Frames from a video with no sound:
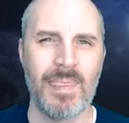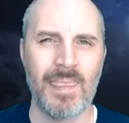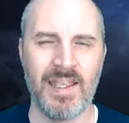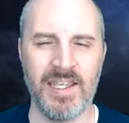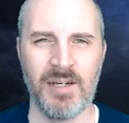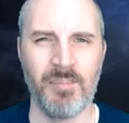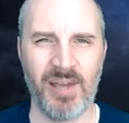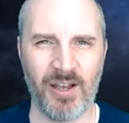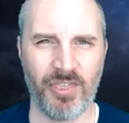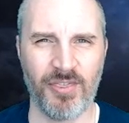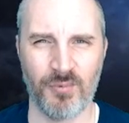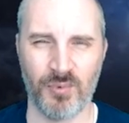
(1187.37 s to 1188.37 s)
in
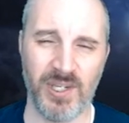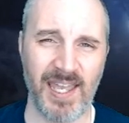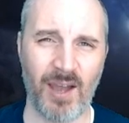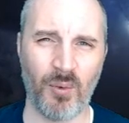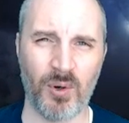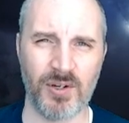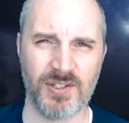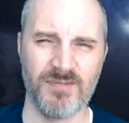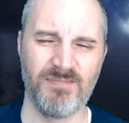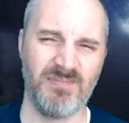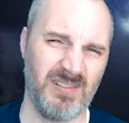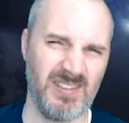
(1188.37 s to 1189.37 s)
about 3 hours,
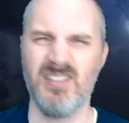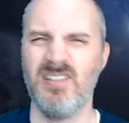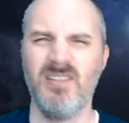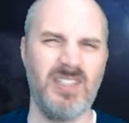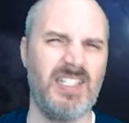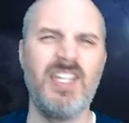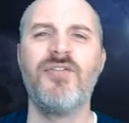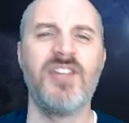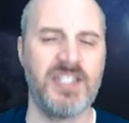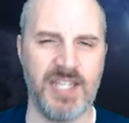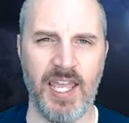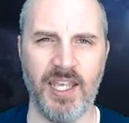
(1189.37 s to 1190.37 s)
give
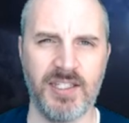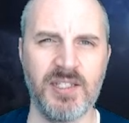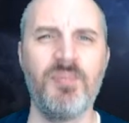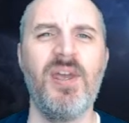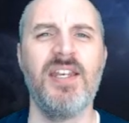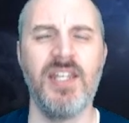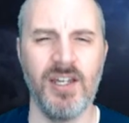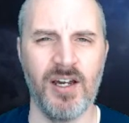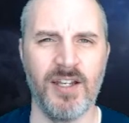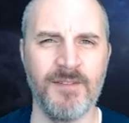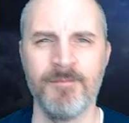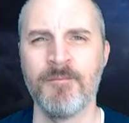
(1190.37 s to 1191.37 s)
and take, depending
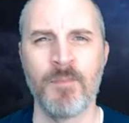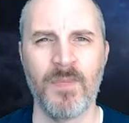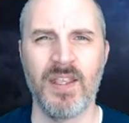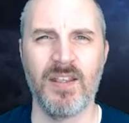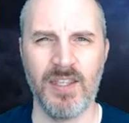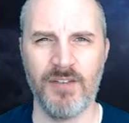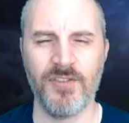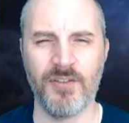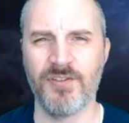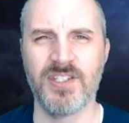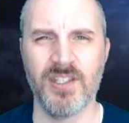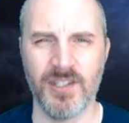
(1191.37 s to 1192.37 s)
on if the
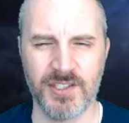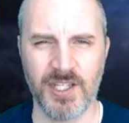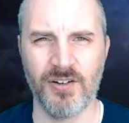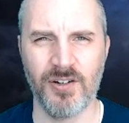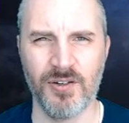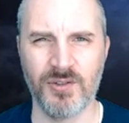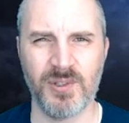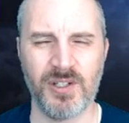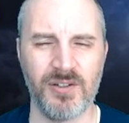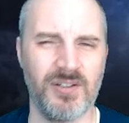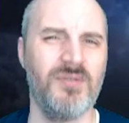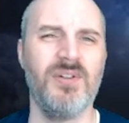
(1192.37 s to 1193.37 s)
facilitator knows what
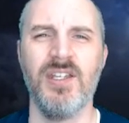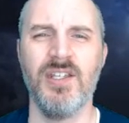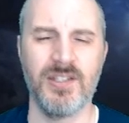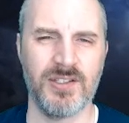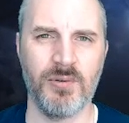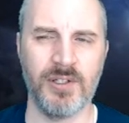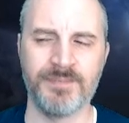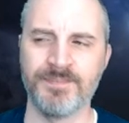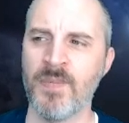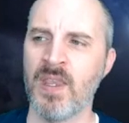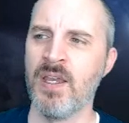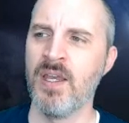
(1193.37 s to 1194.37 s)
they're doing and so
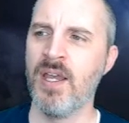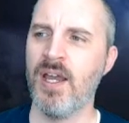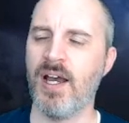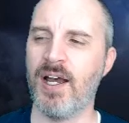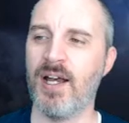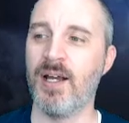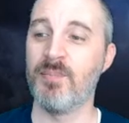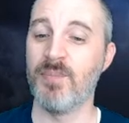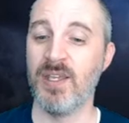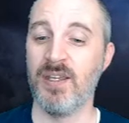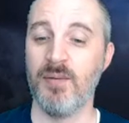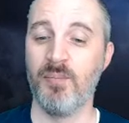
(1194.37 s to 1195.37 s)
on.
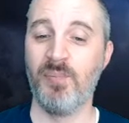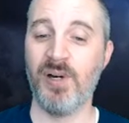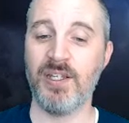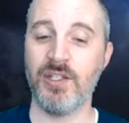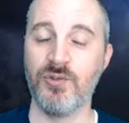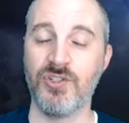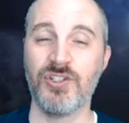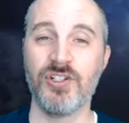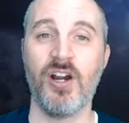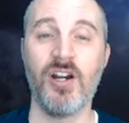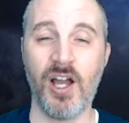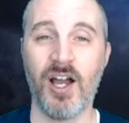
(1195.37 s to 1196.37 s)
But you
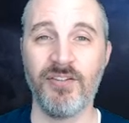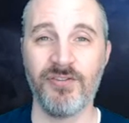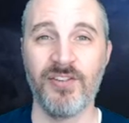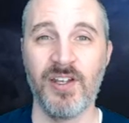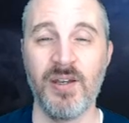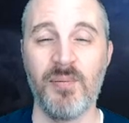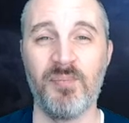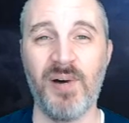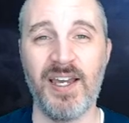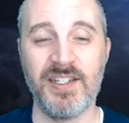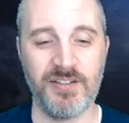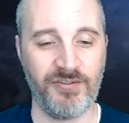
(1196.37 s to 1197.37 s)
start off
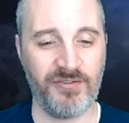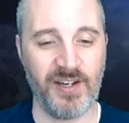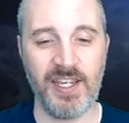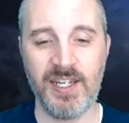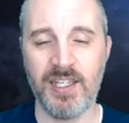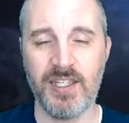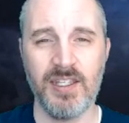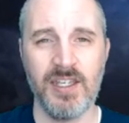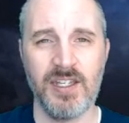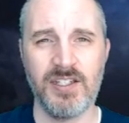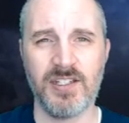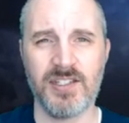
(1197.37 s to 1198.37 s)
by defining
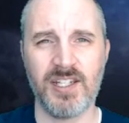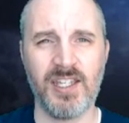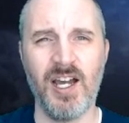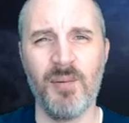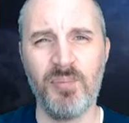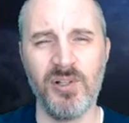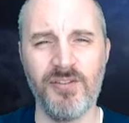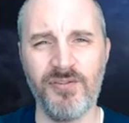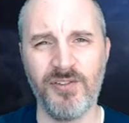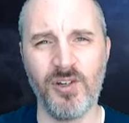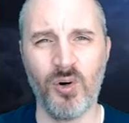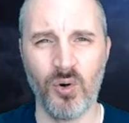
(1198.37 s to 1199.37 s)
just a couple
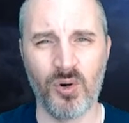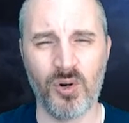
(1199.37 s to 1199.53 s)
of core